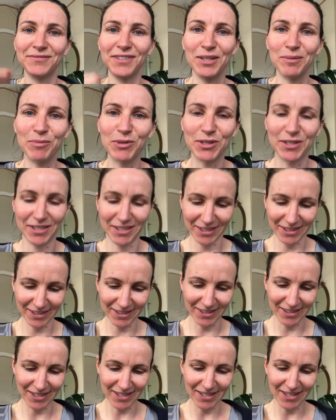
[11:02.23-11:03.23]
almost
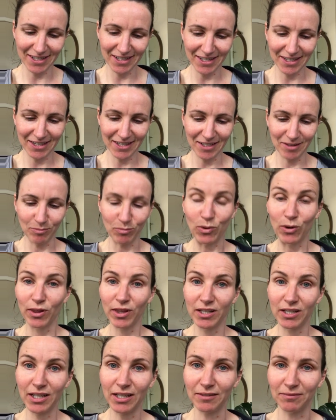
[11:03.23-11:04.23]
more
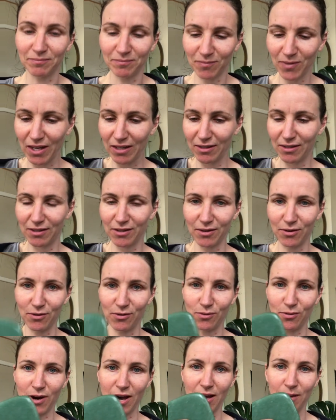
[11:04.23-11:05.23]
than done.
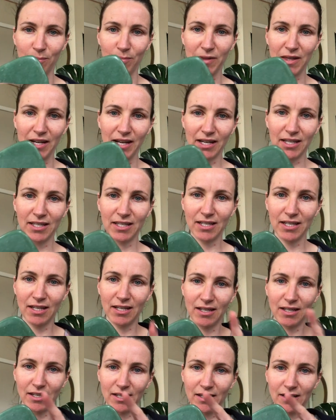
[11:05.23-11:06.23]
So the next
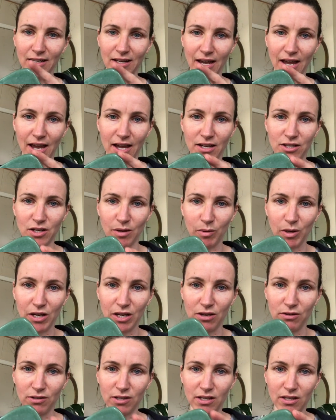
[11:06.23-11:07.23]
edge I'm going to
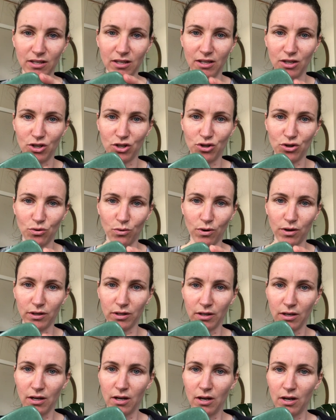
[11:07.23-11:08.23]
use is this
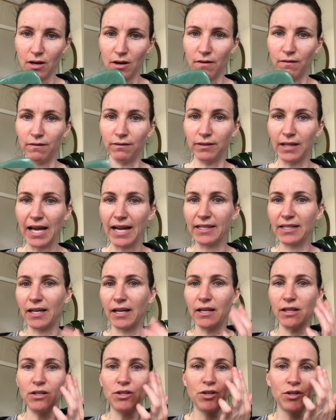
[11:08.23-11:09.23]
short flat
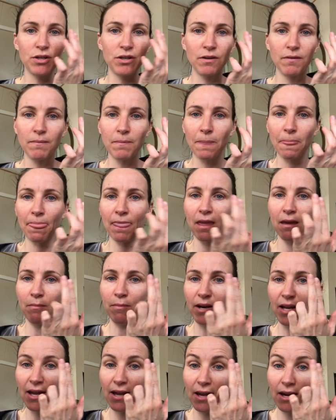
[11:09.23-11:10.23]
edge. I'm
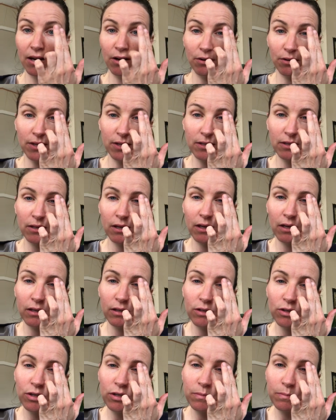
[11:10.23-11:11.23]
going to anchor the
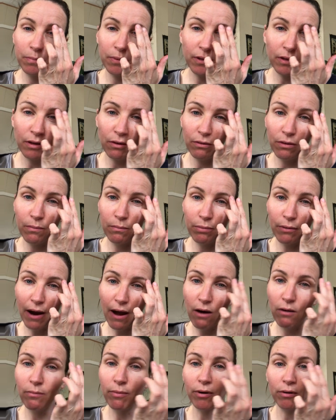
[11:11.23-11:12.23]
skin just below the
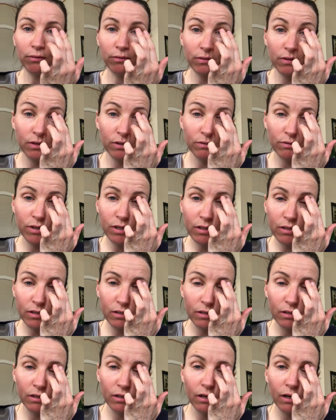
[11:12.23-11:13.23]
brow bone, so
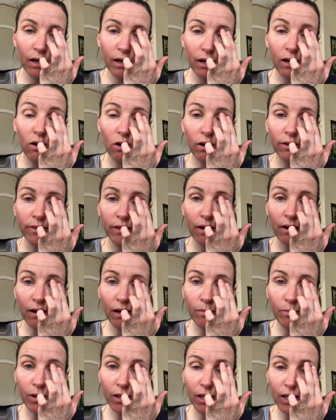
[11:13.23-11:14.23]
just on the
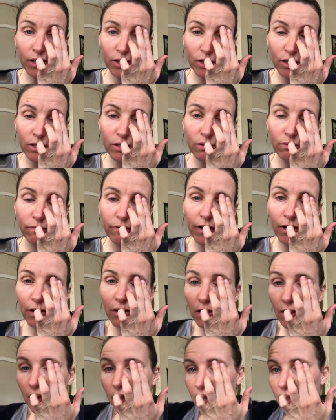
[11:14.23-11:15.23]
eyeball actually, so very
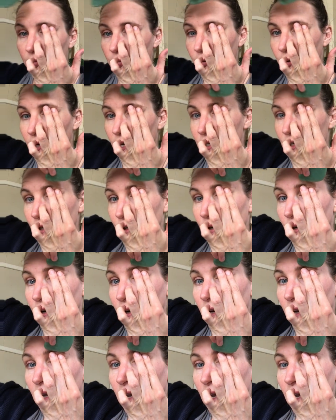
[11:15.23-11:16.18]
light pressure,